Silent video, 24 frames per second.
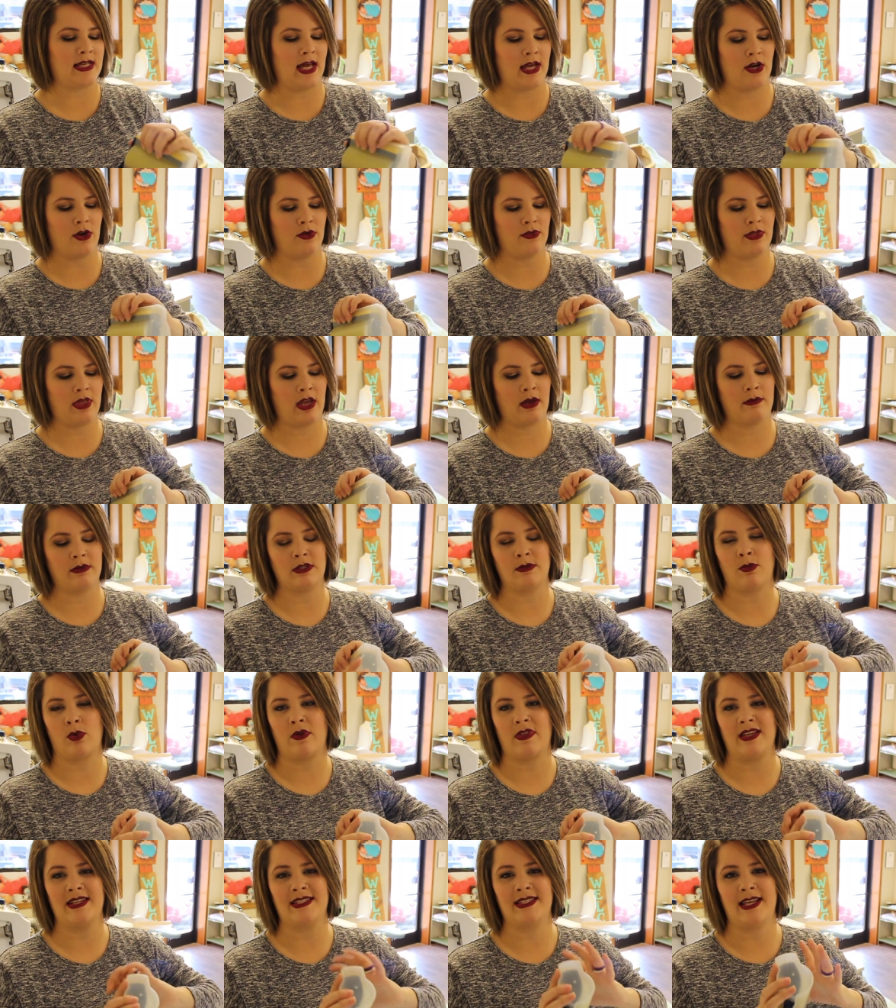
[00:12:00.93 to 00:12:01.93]
I don't think it was
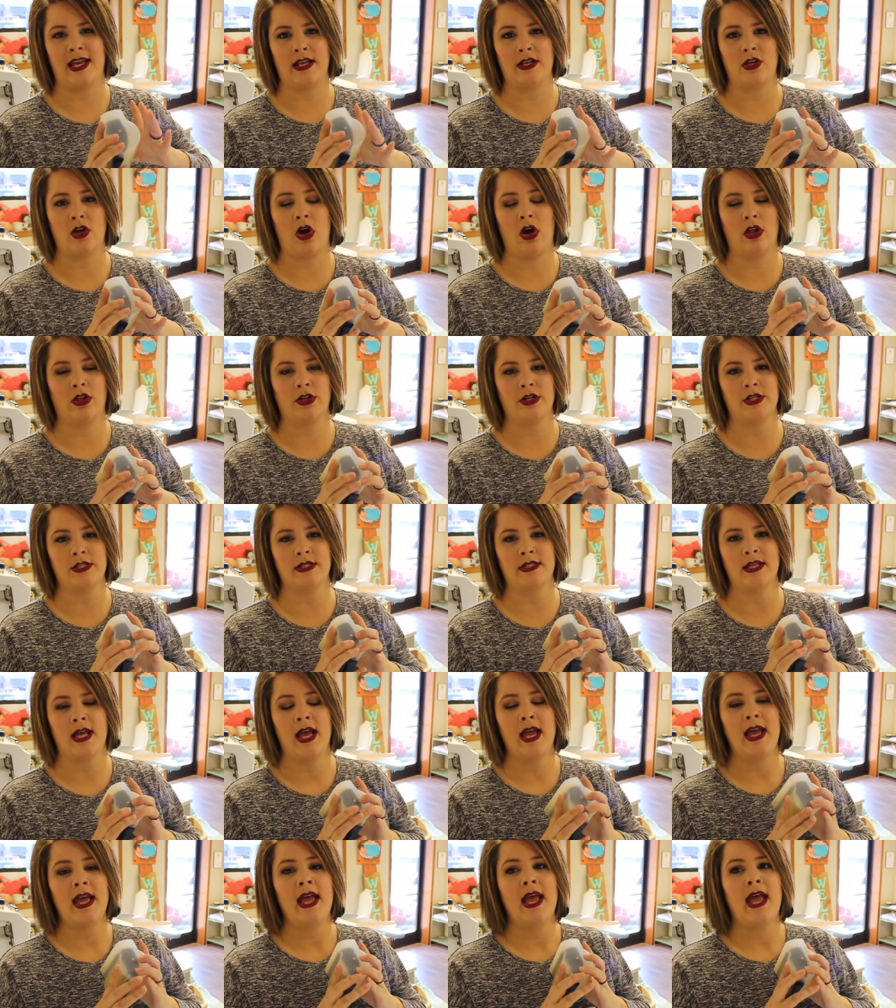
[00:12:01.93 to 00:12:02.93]
more than $10,
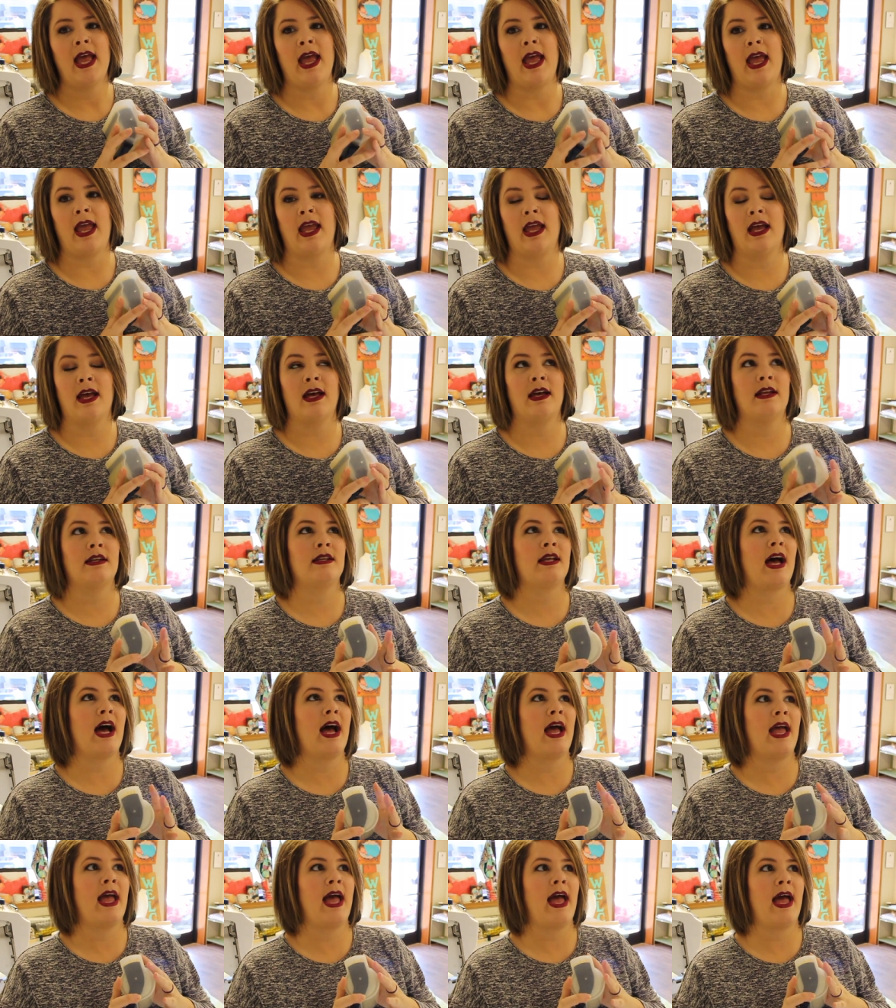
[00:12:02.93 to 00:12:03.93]
and
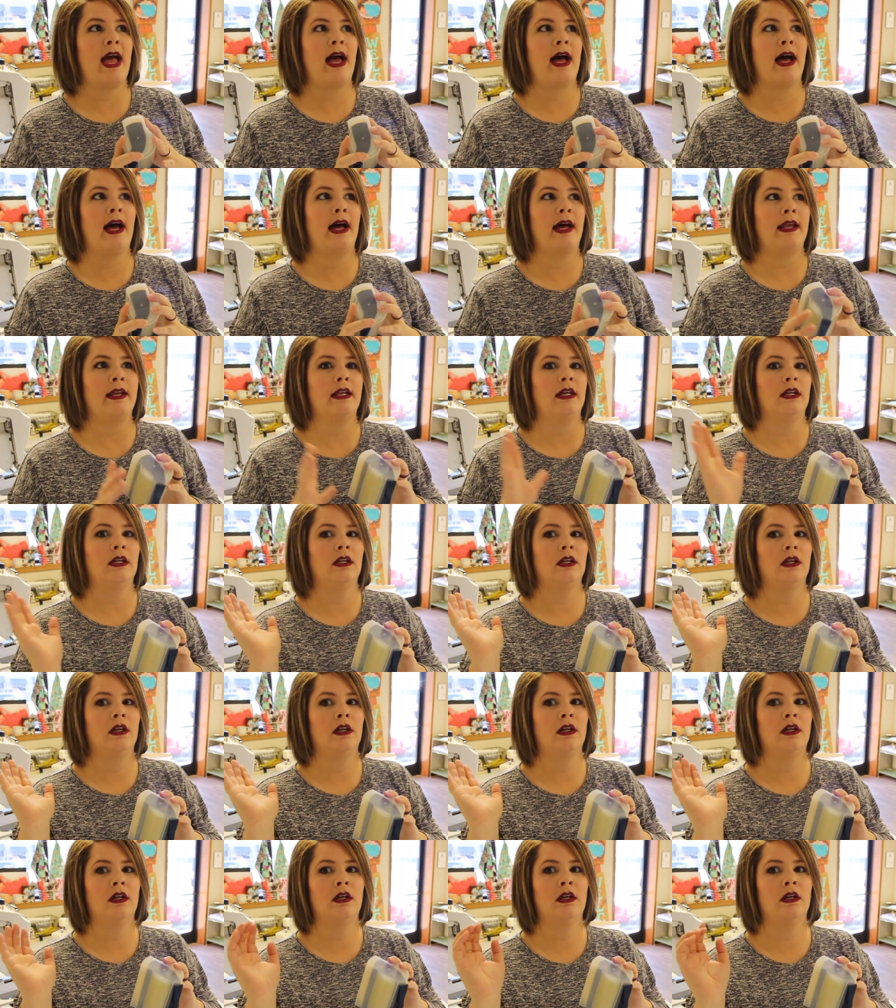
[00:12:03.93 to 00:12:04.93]
I had
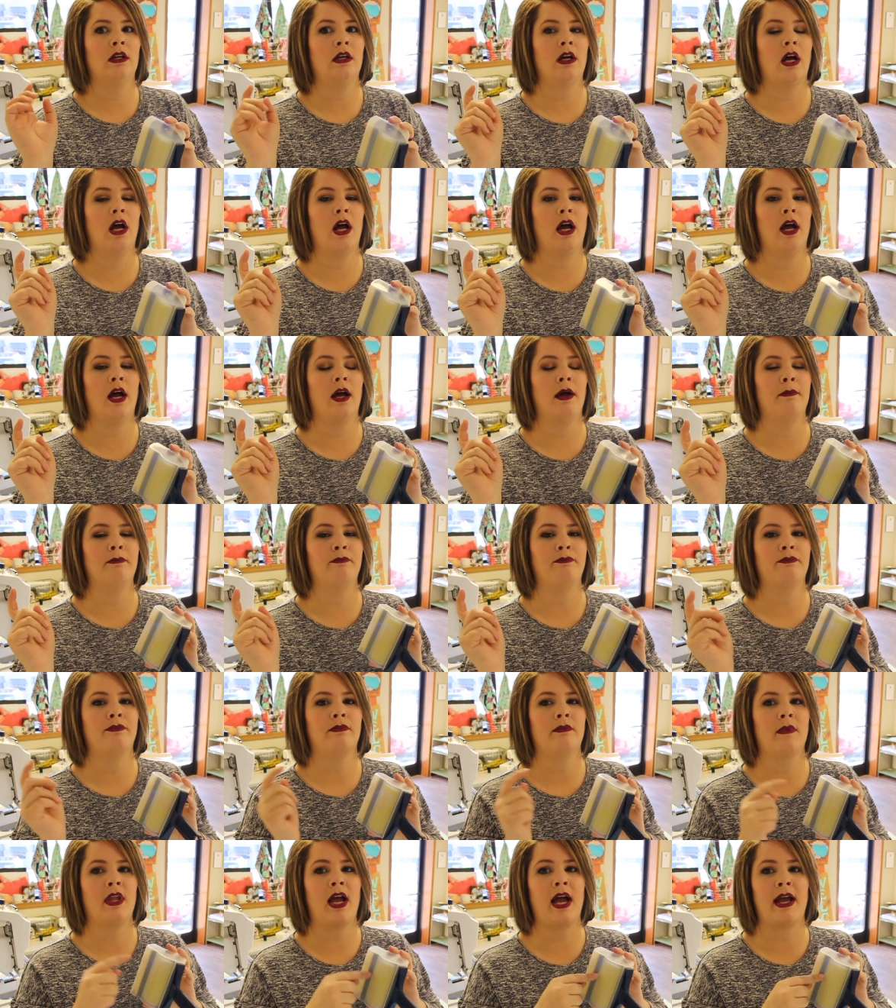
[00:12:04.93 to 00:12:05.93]

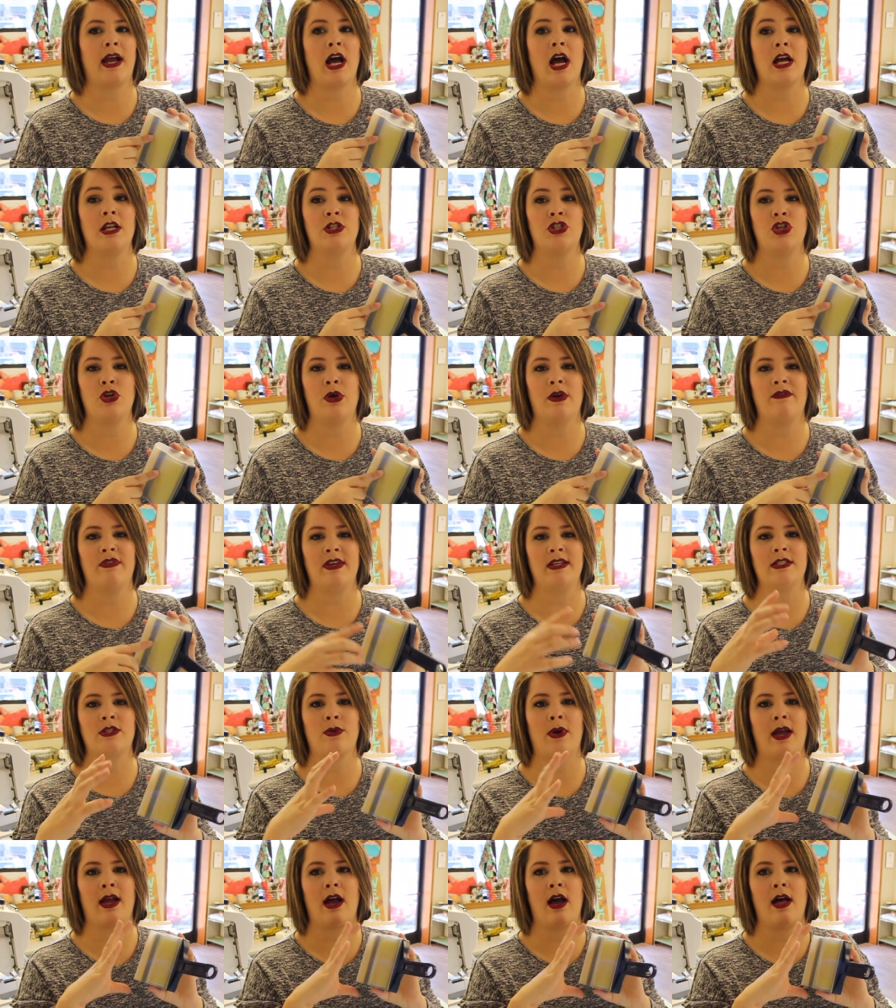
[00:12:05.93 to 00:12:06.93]
I got two of these.
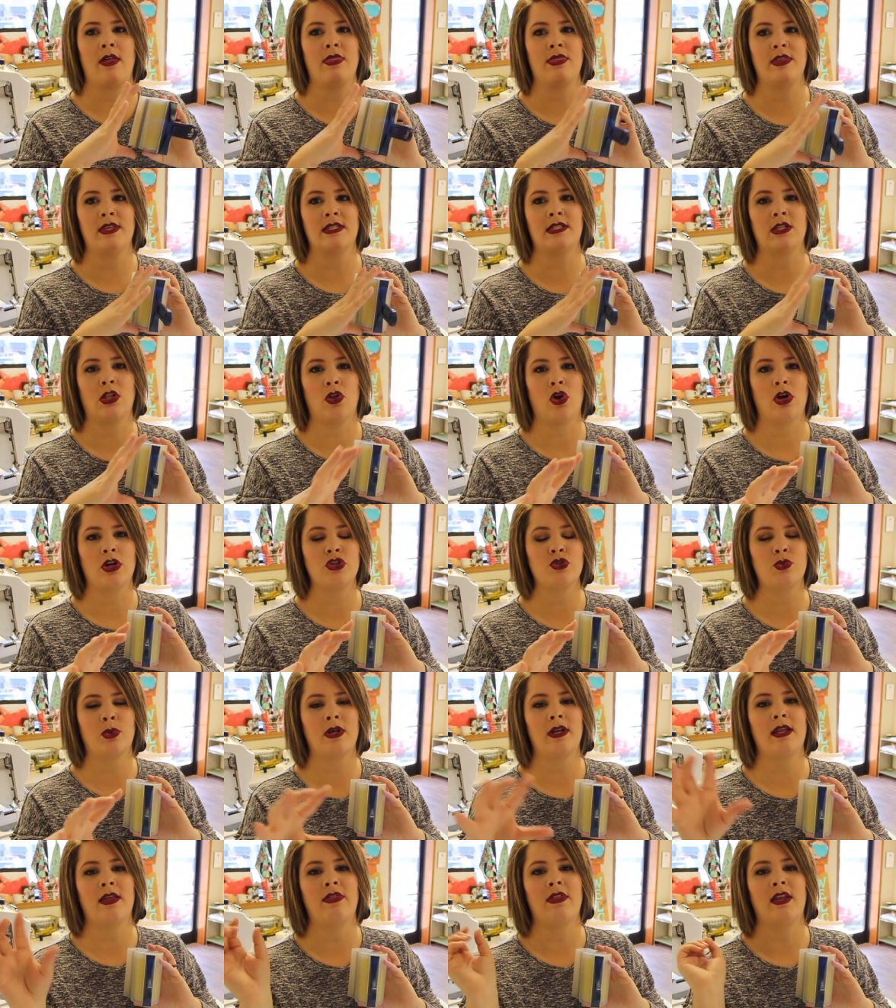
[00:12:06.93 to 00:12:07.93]
So I got this large
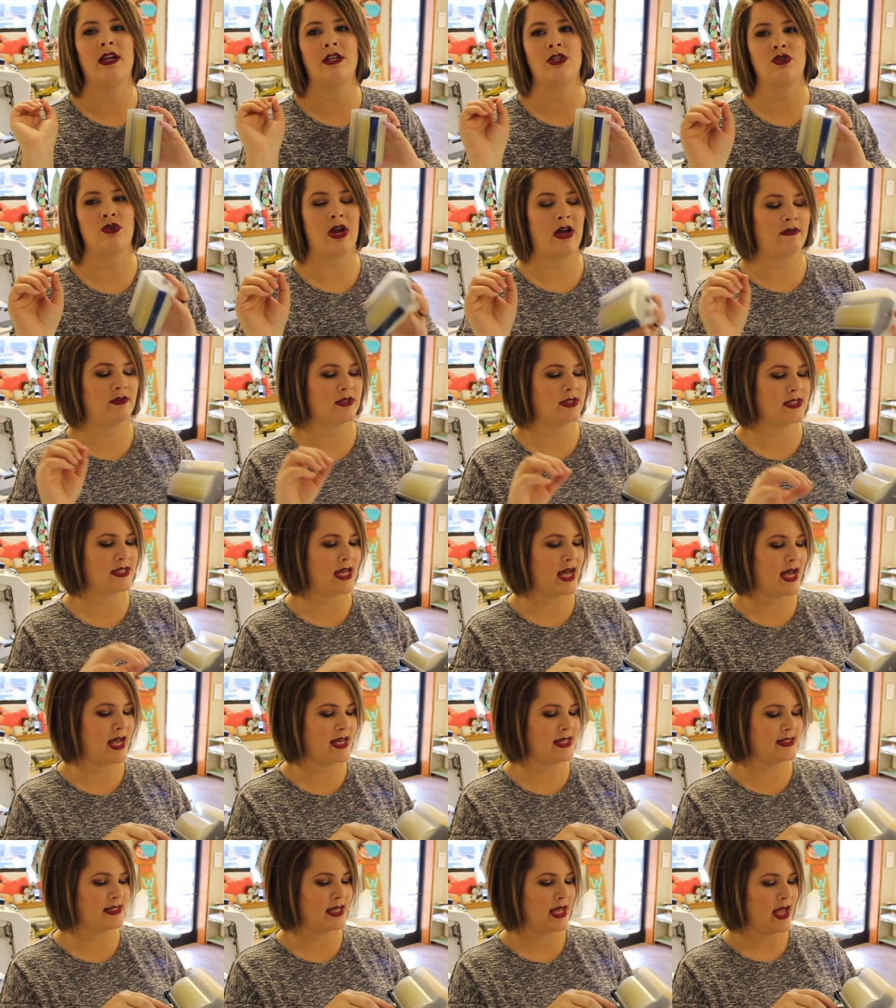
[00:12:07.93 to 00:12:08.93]
one and then a travel
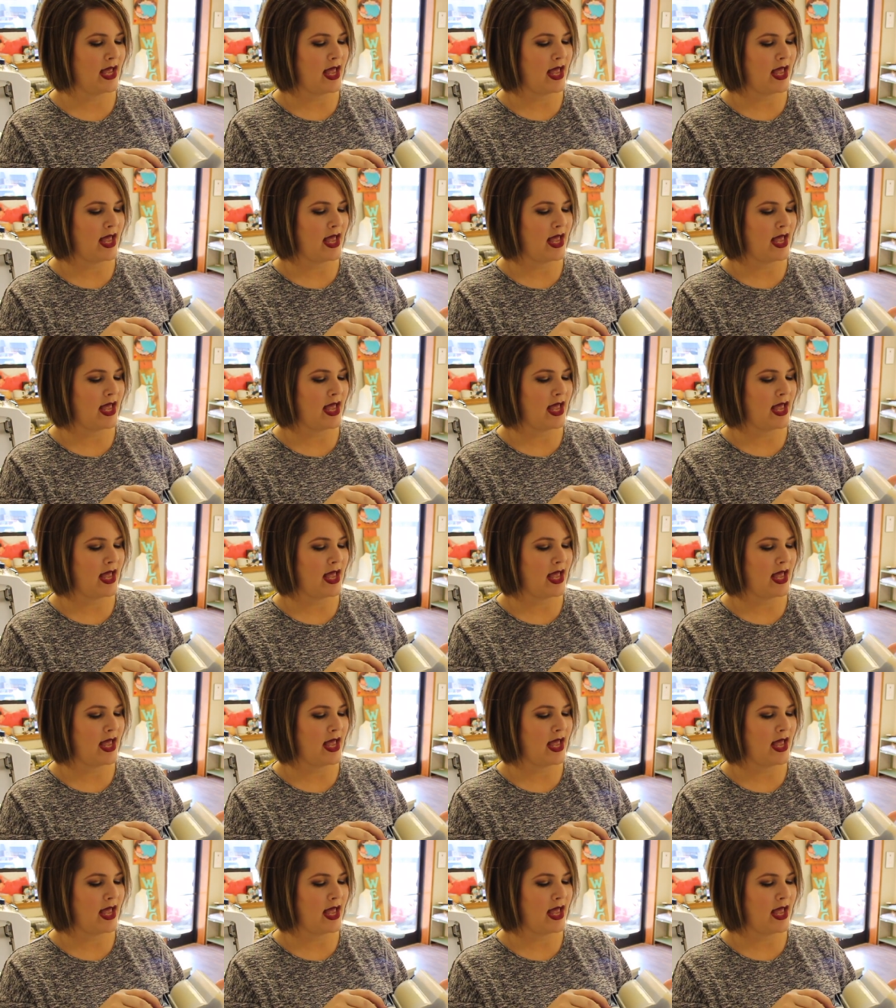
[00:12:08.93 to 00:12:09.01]
size.